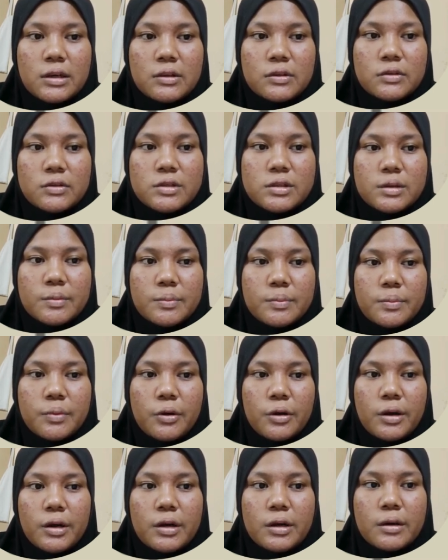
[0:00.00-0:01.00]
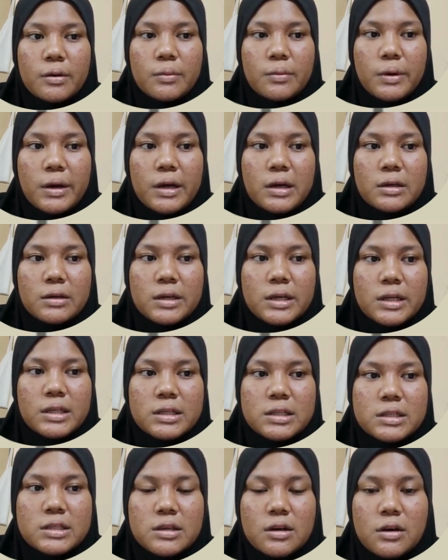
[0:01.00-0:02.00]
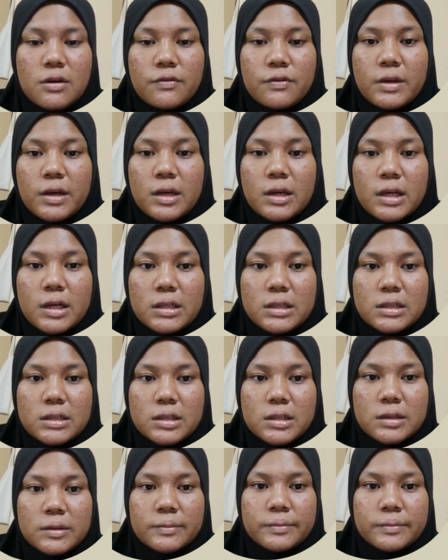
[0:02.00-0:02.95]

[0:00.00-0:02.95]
to support a wide range of character.